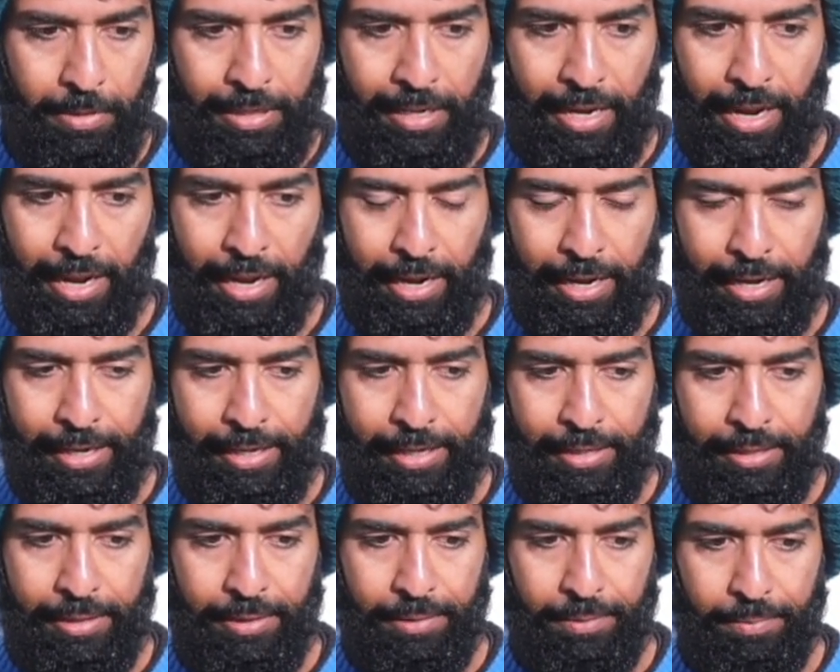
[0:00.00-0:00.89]

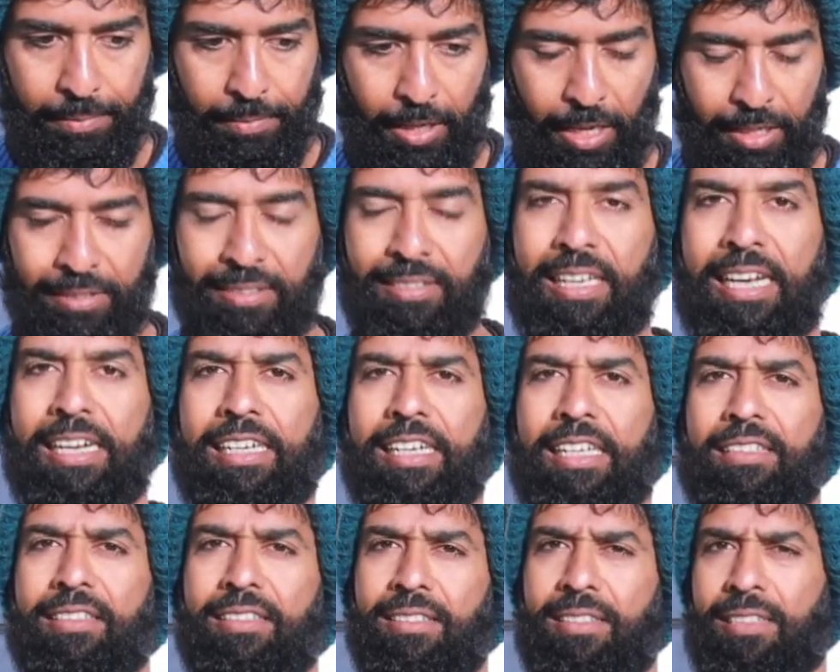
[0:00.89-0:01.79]
gained
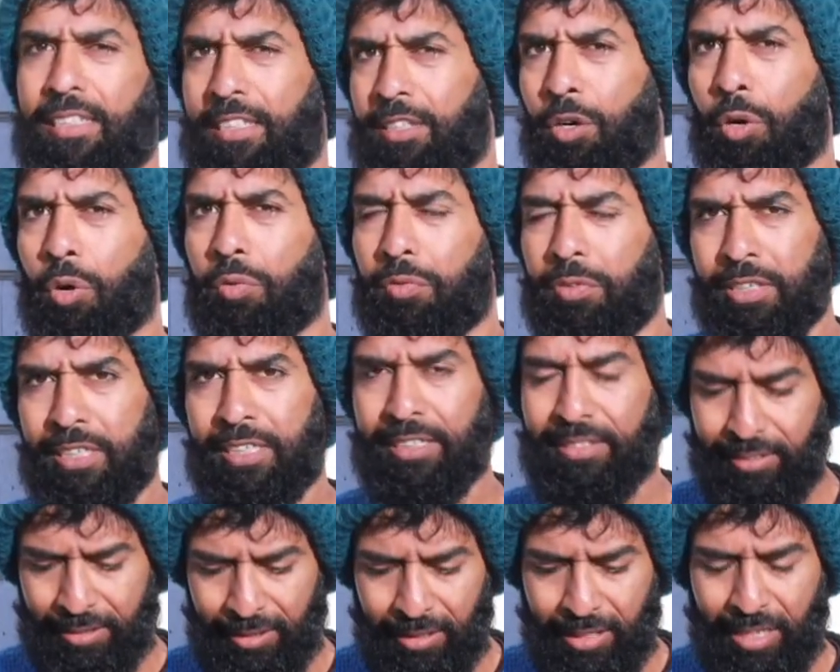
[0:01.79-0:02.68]
ascendancy over
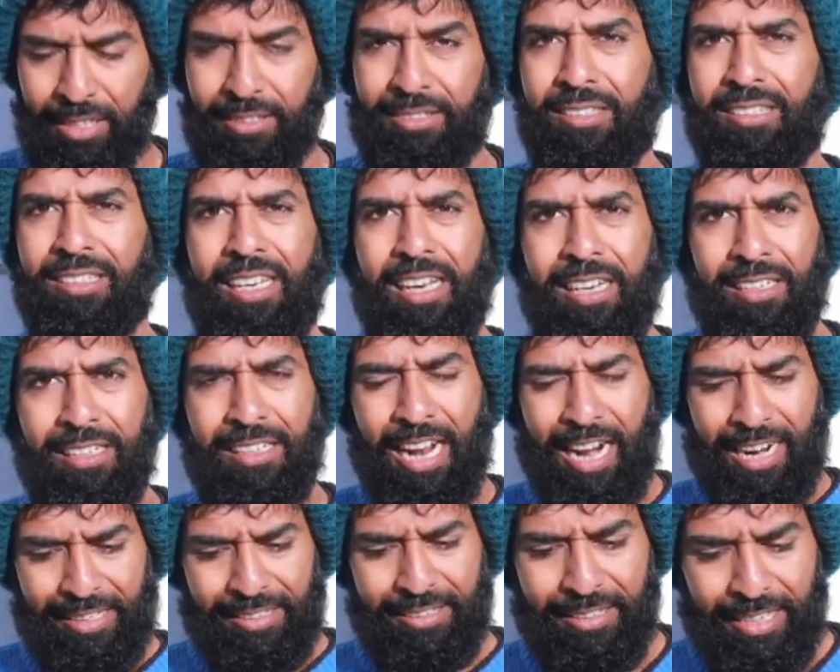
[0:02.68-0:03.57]
his lust,
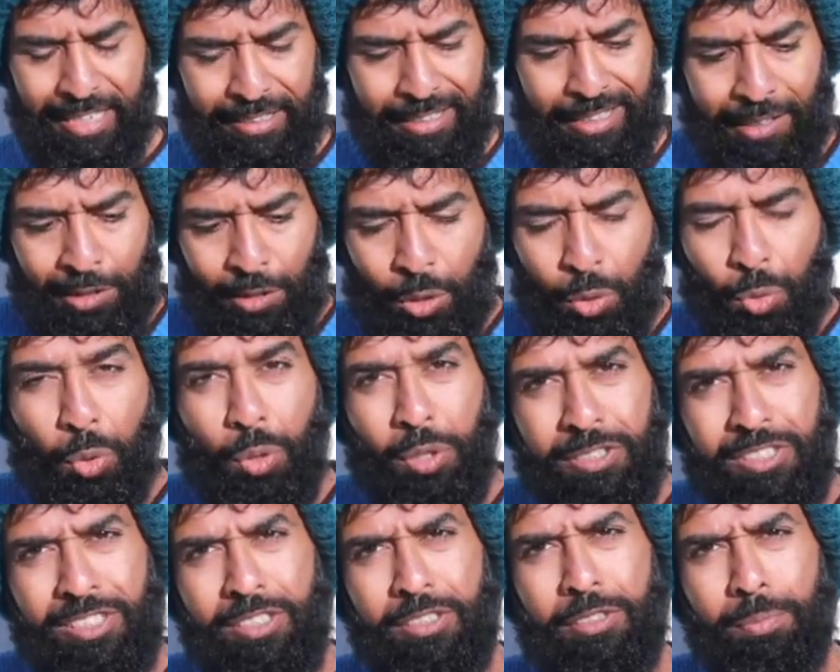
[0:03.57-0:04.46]
and that is like the
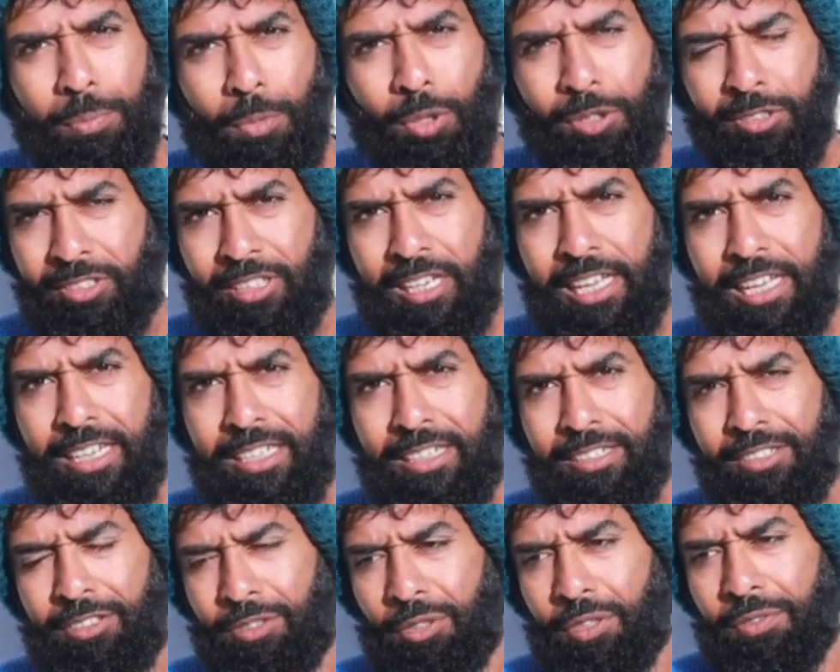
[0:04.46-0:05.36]
lowest most
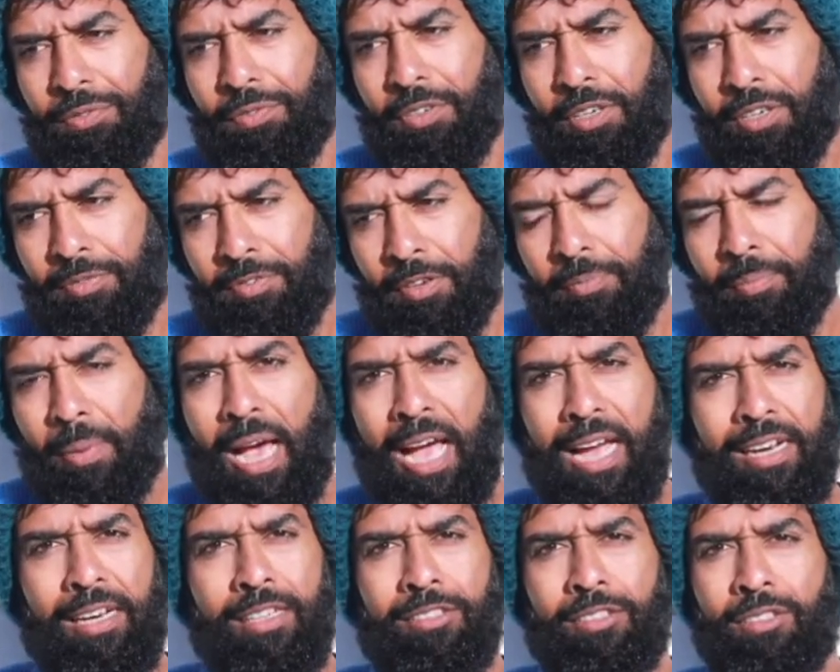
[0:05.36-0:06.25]
layer. So if a
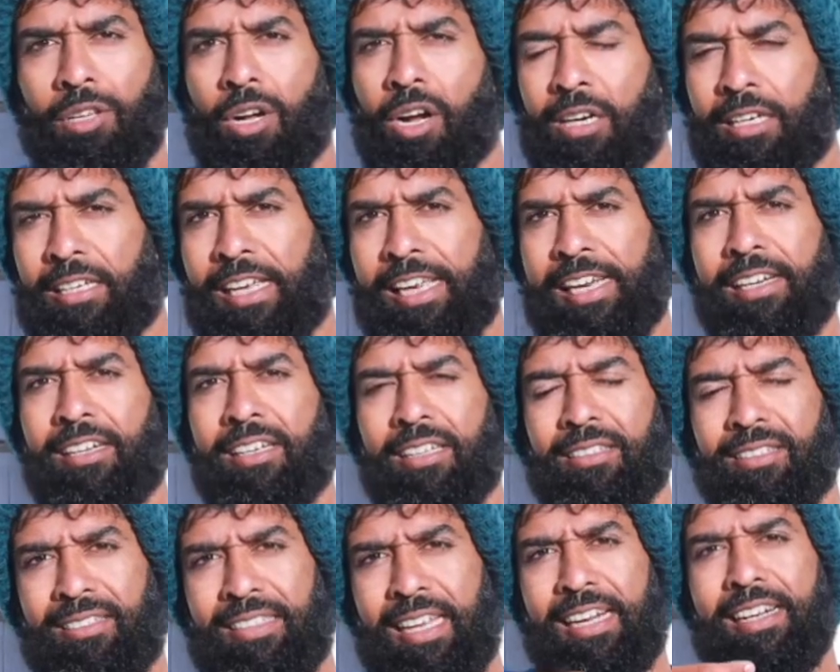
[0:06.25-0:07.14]
man has not gained
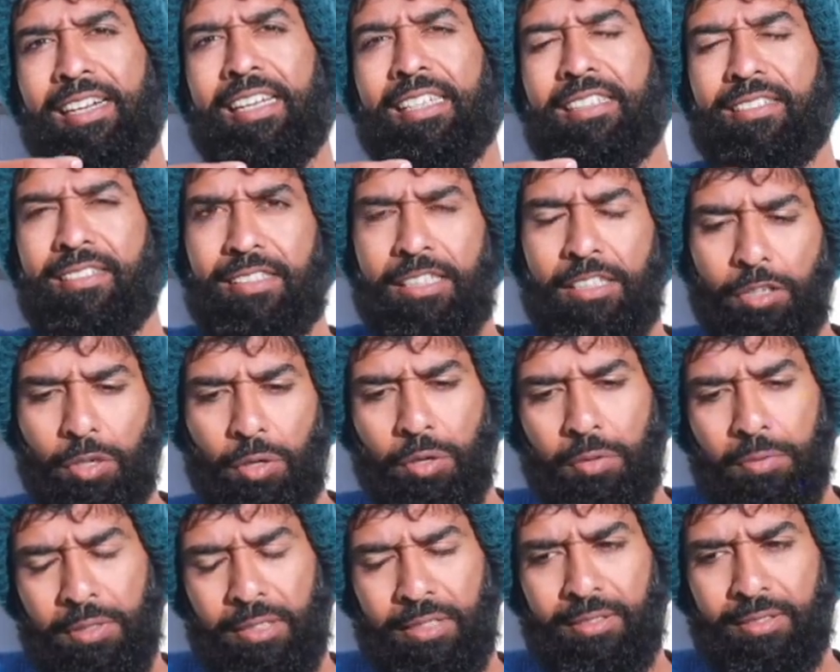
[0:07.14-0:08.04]
ascendancy
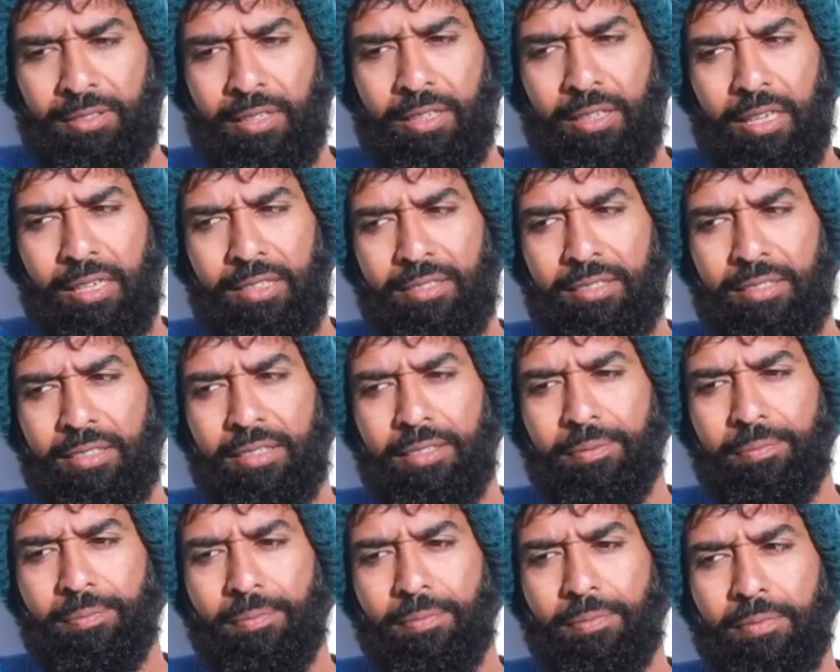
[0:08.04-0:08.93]
over his
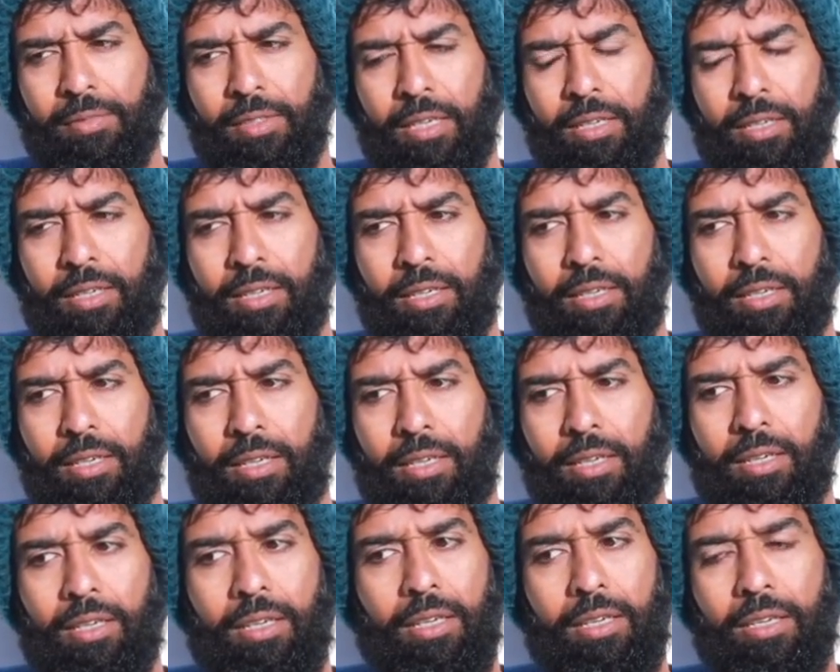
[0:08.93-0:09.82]
lust,
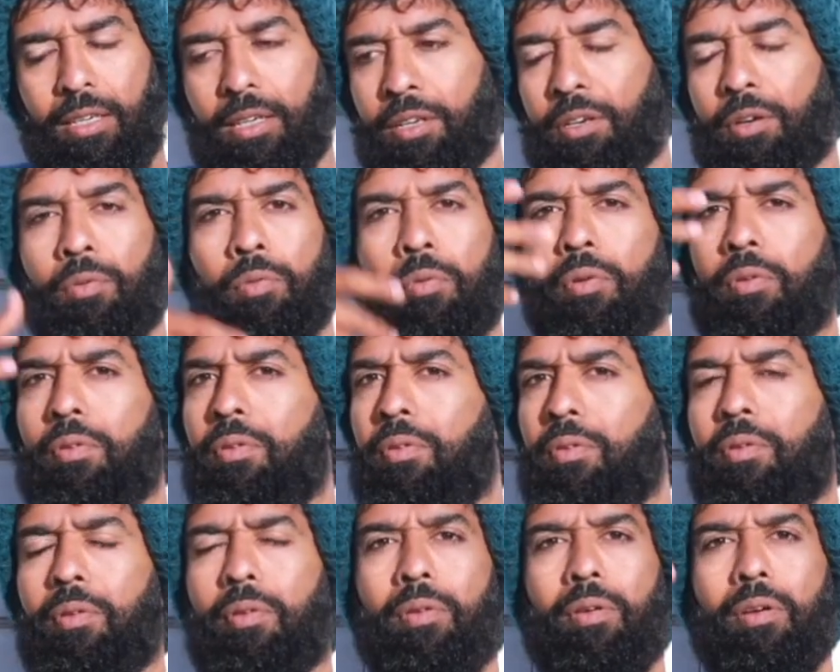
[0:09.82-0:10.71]
you know,
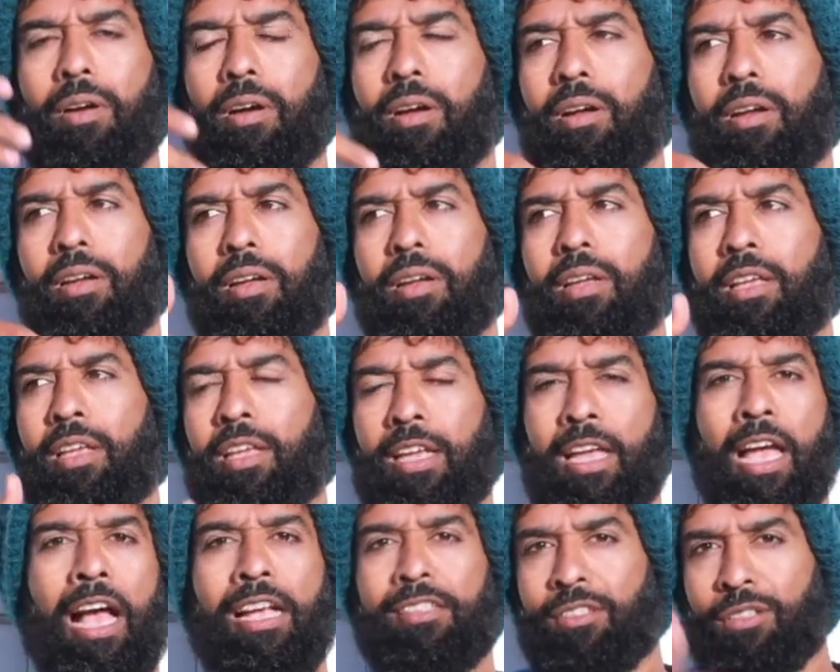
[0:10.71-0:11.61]

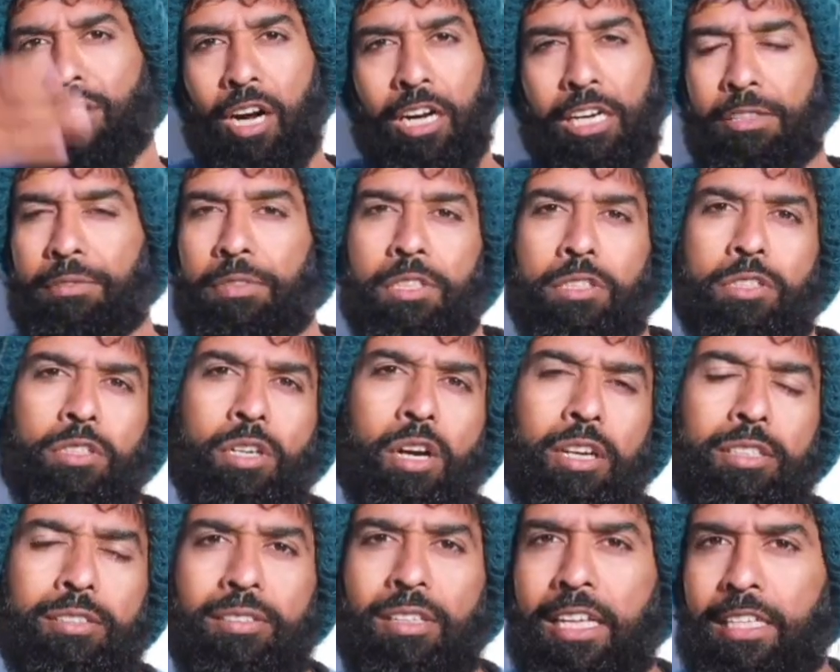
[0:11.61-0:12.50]
he has not even
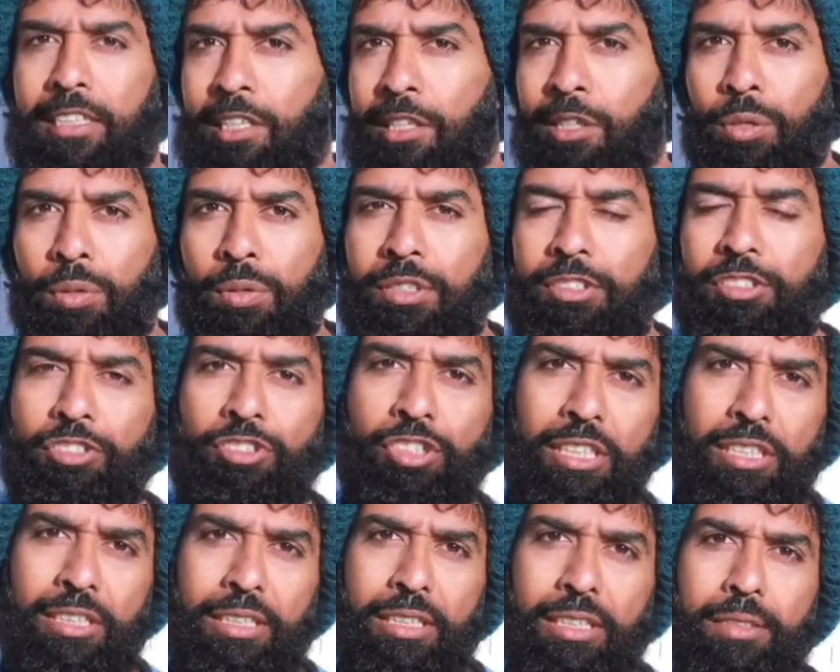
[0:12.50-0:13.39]
crossed like the lowest
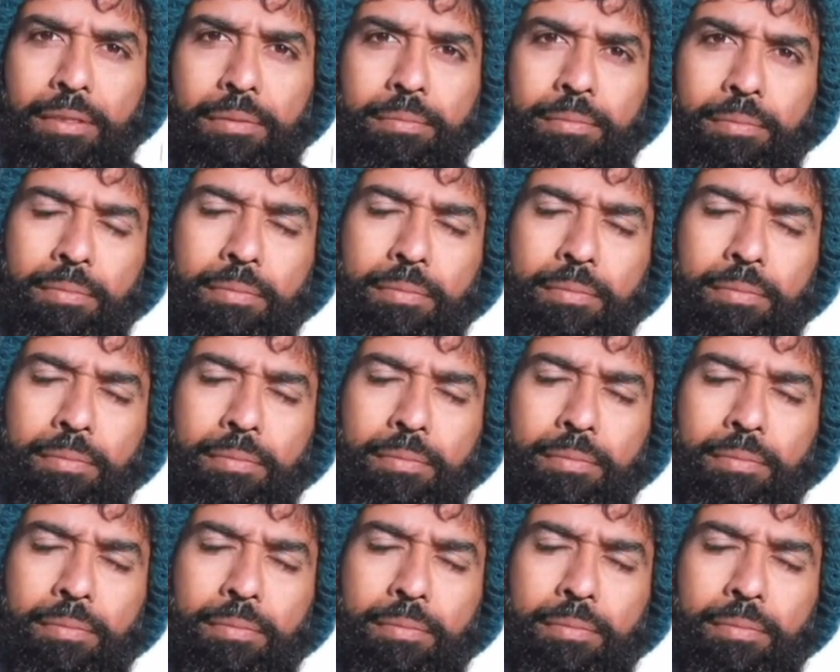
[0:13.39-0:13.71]
chakra.